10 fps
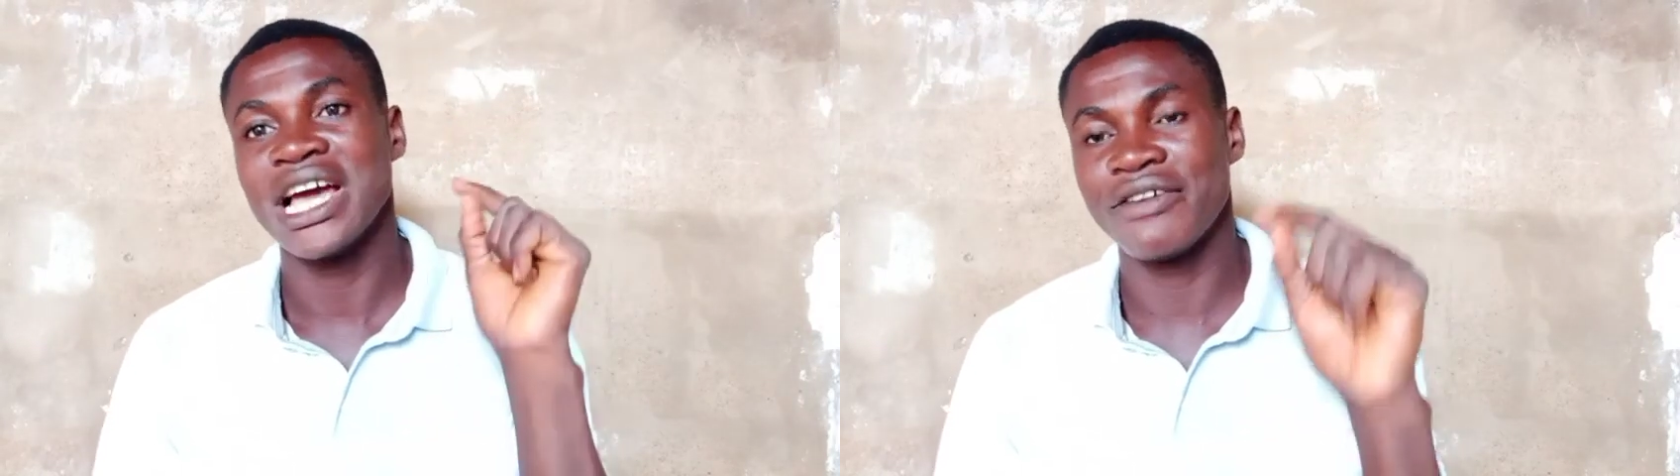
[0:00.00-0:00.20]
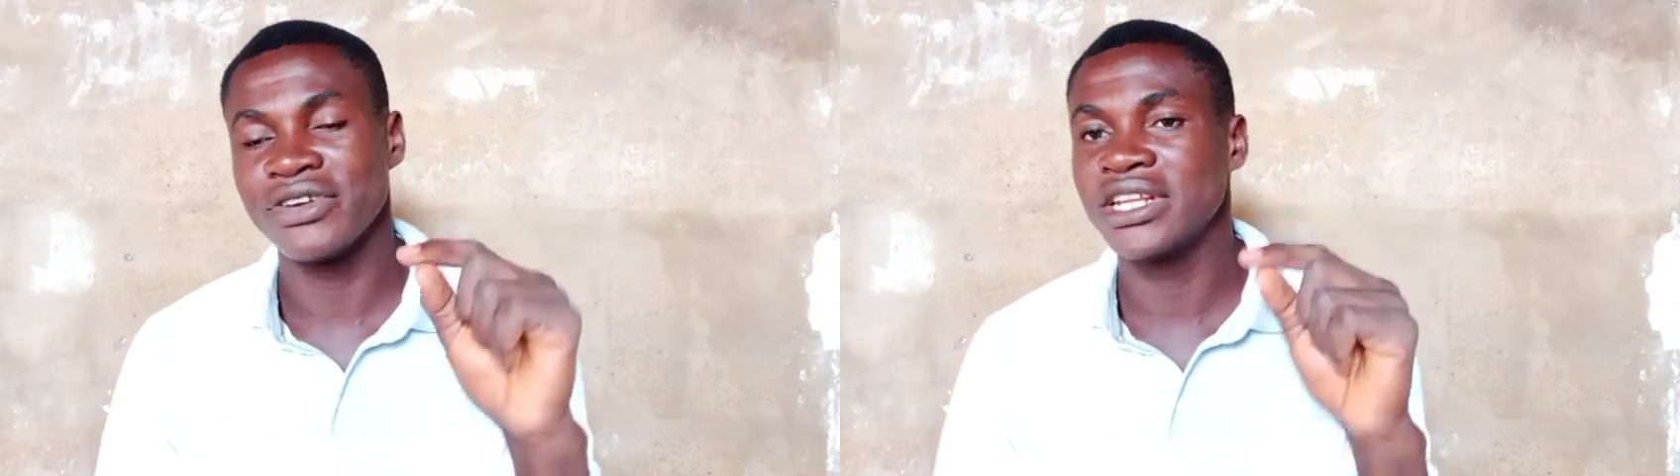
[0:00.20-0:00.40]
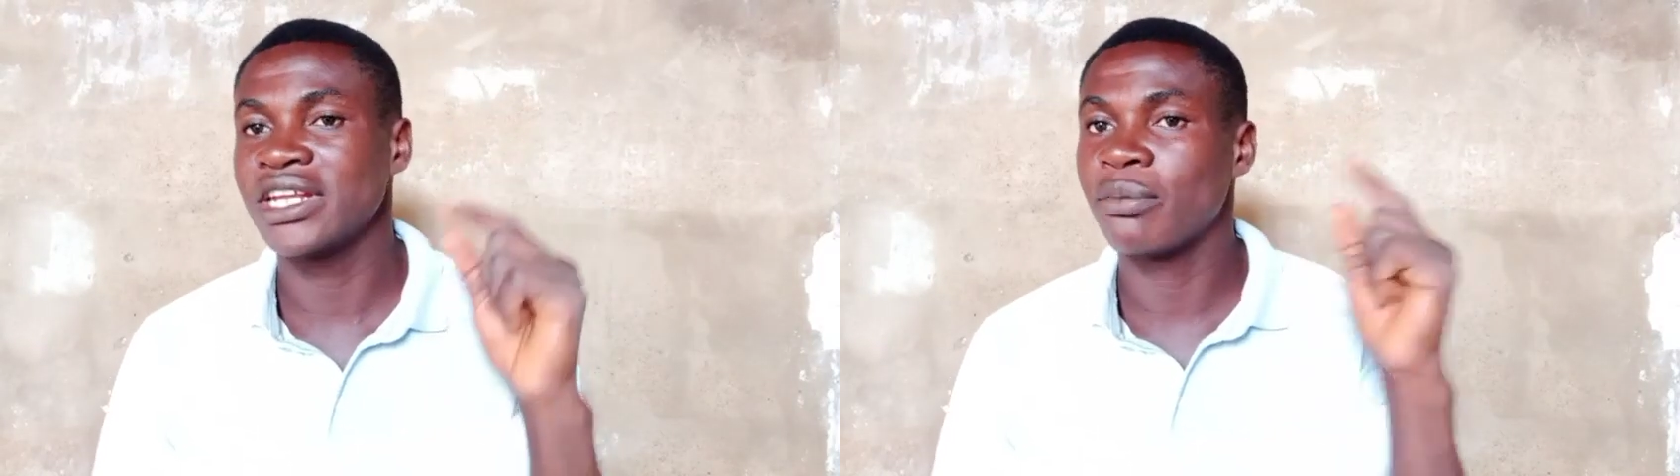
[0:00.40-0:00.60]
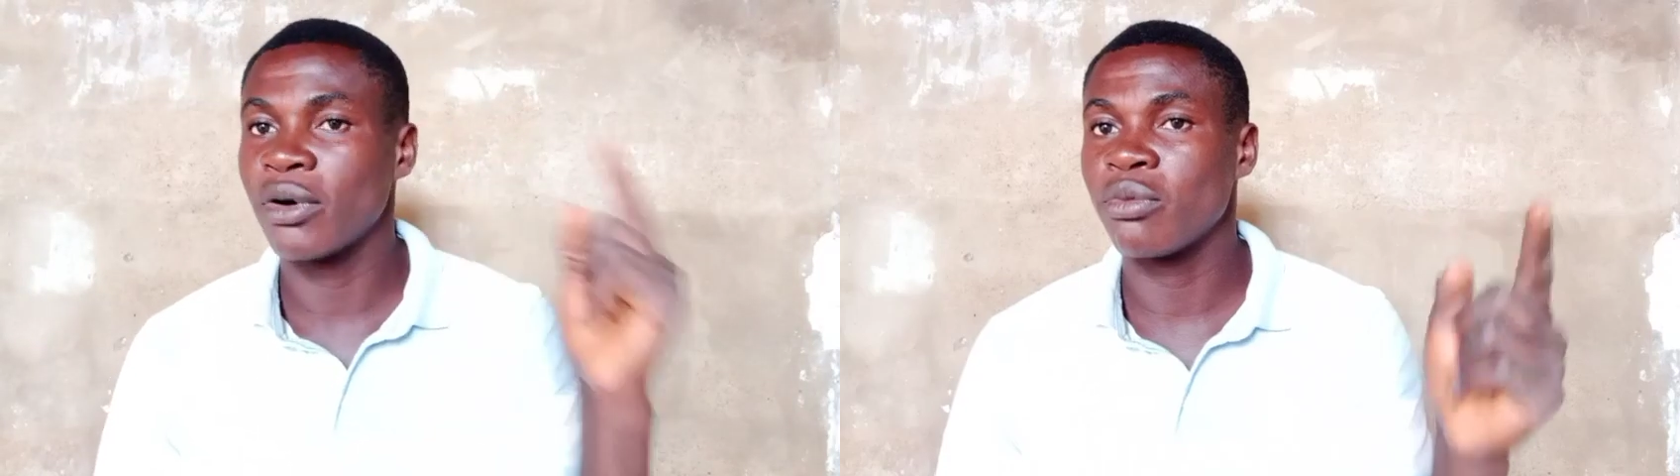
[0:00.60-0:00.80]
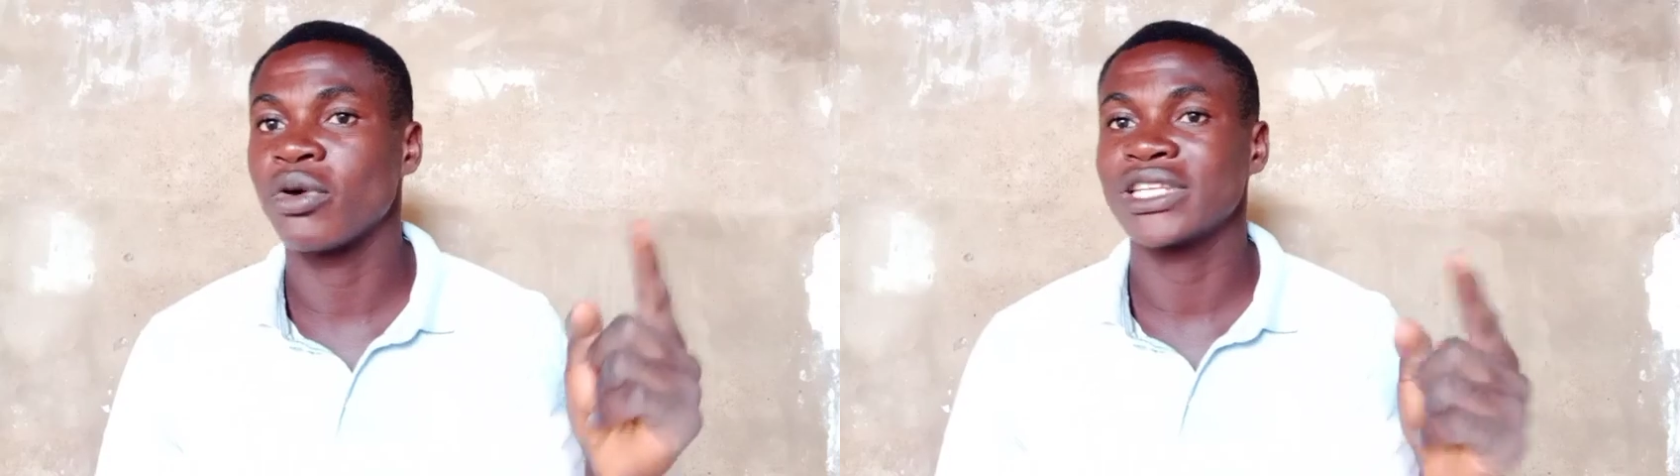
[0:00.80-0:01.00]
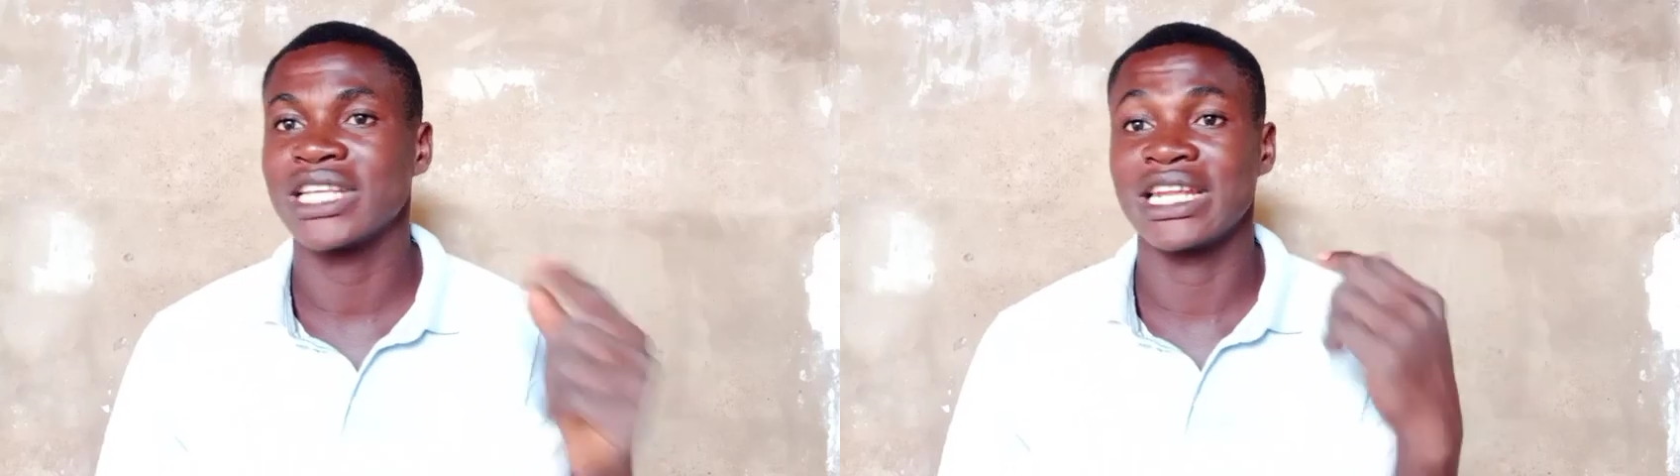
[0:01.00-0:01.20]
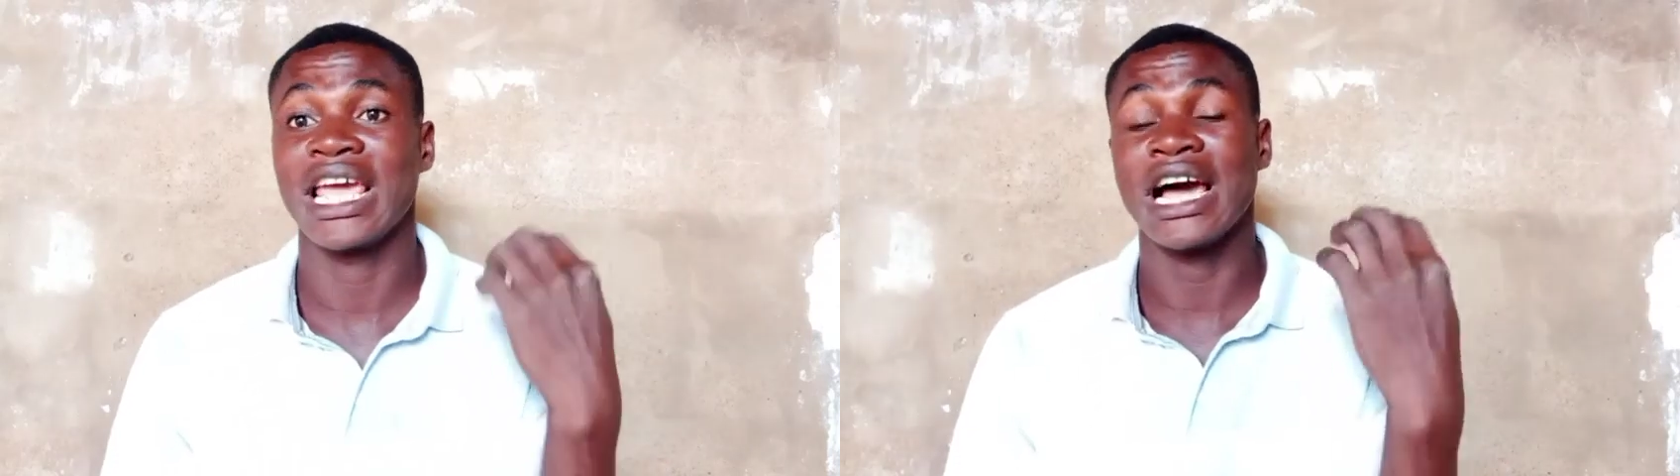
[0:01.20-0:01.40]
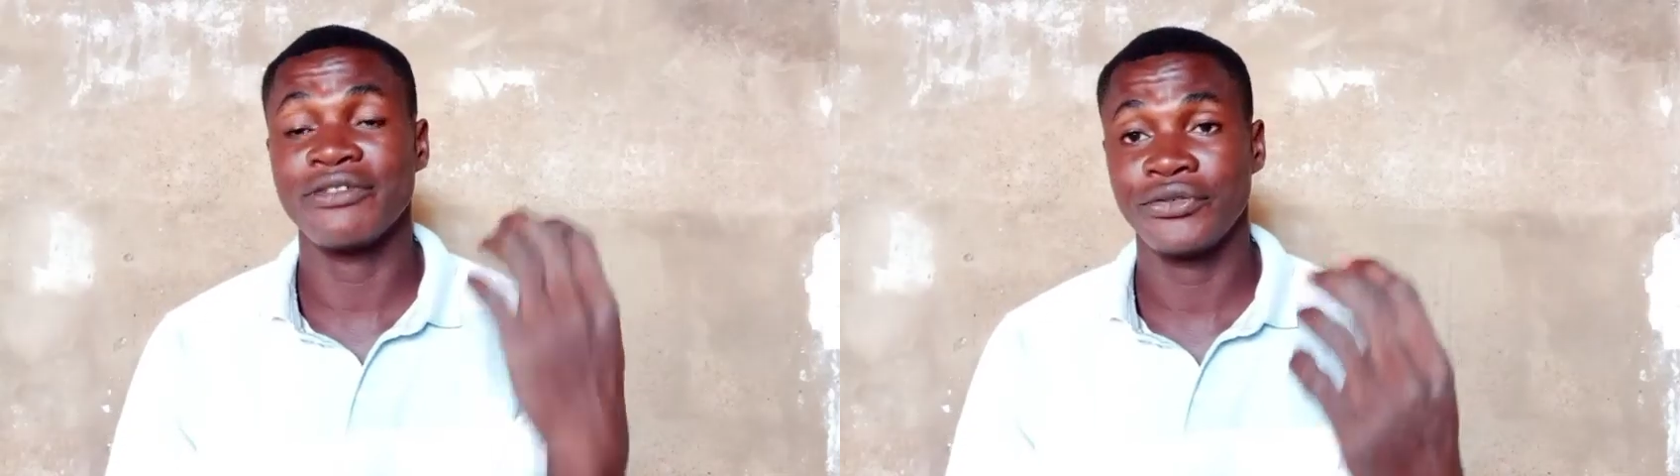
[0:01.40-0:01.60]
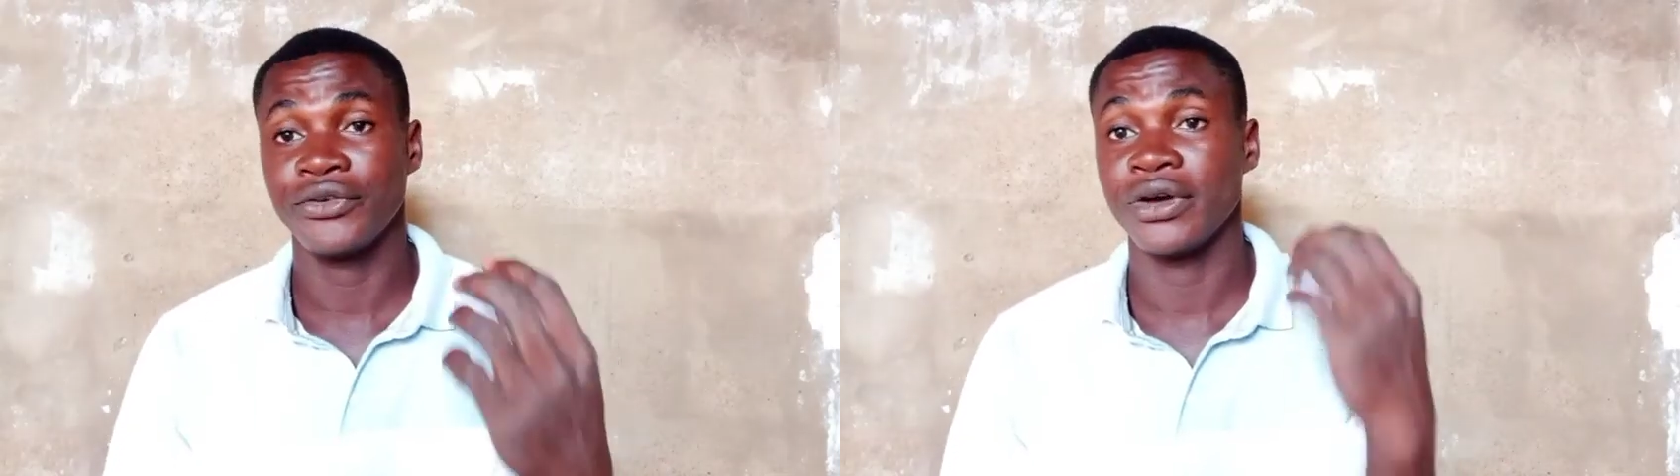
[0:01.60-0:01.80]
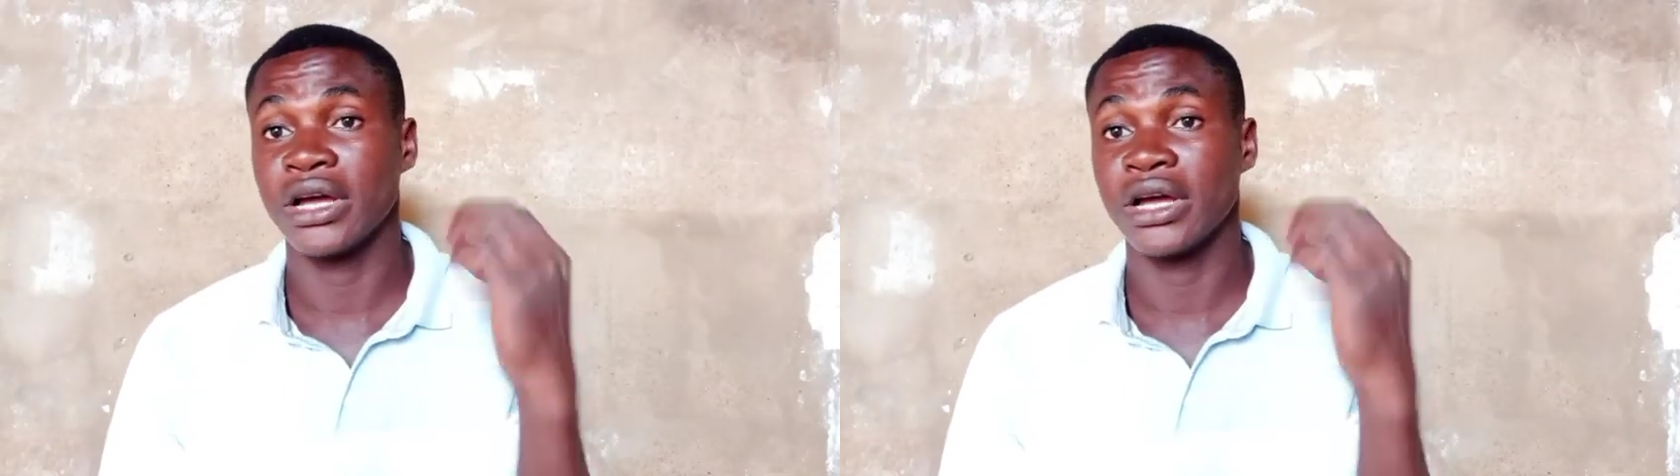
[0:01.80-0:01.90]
Every day they pump water. They have